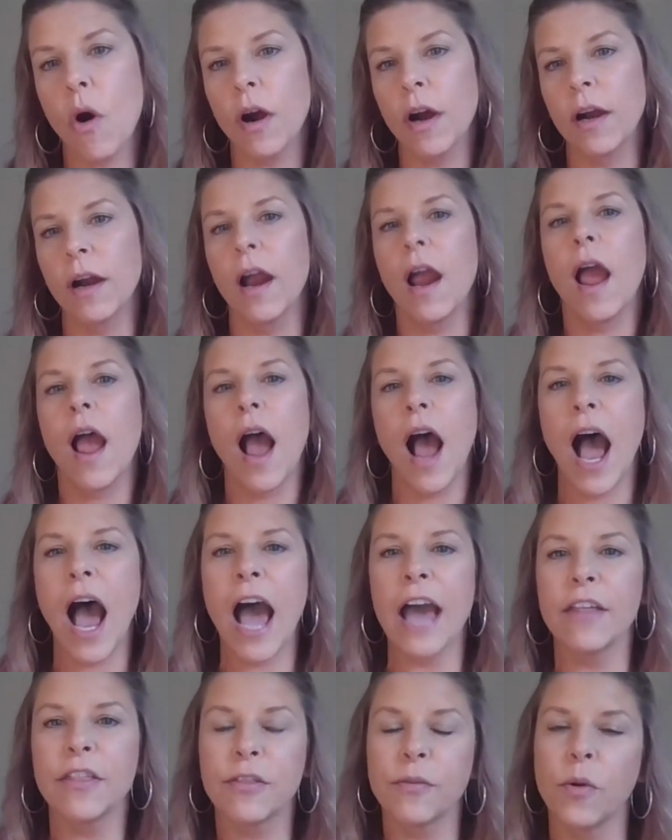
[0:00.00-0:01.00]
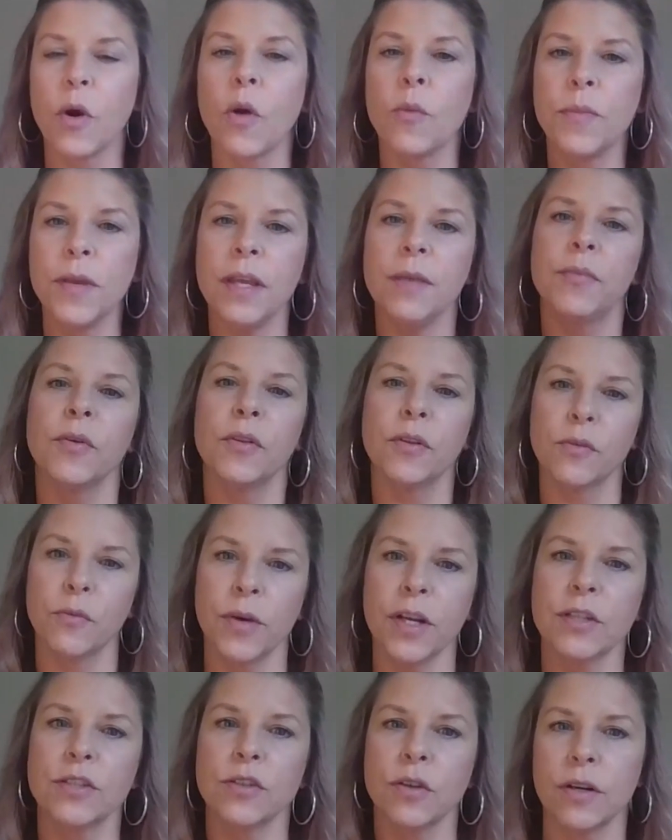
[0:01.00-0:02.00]
or I throw people
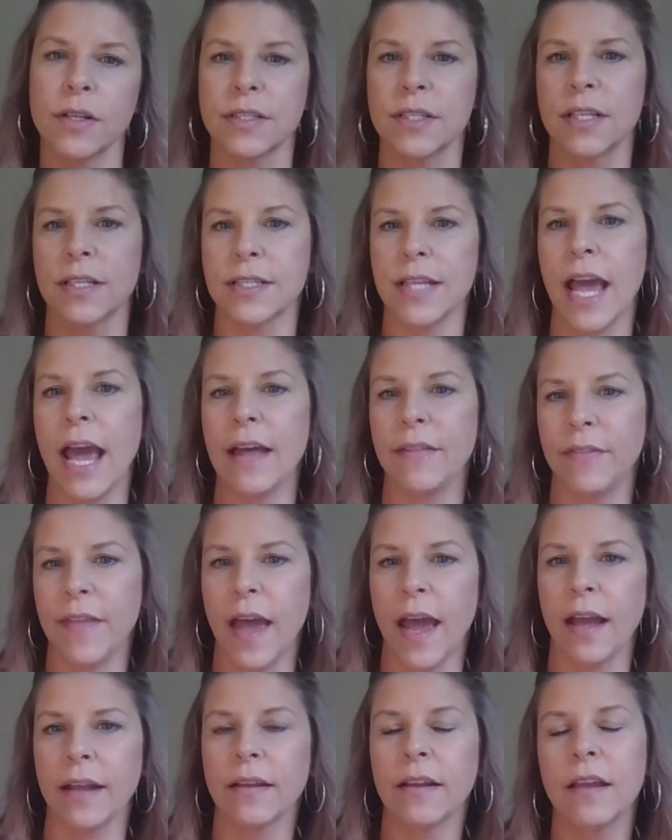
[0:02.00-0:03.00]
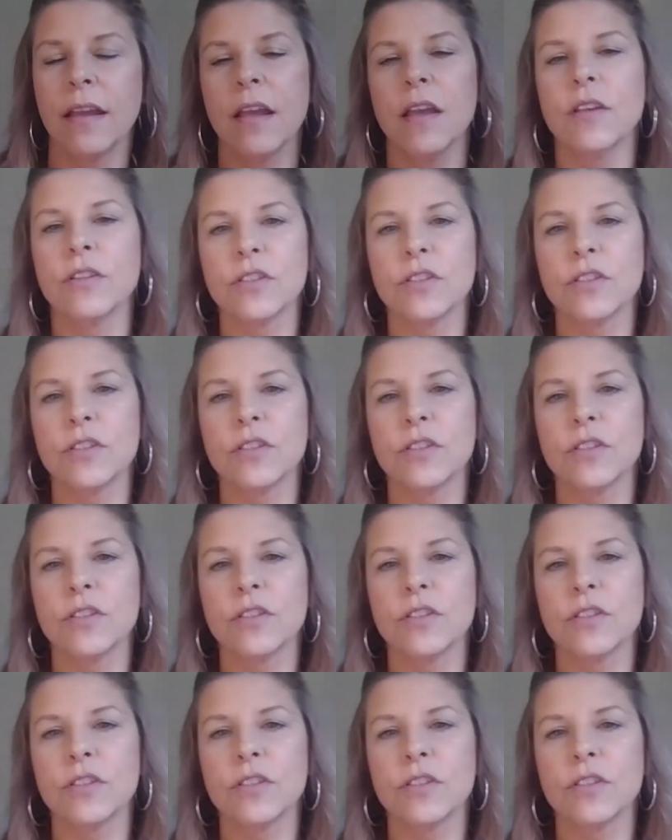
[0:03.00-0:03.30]
and resources at that.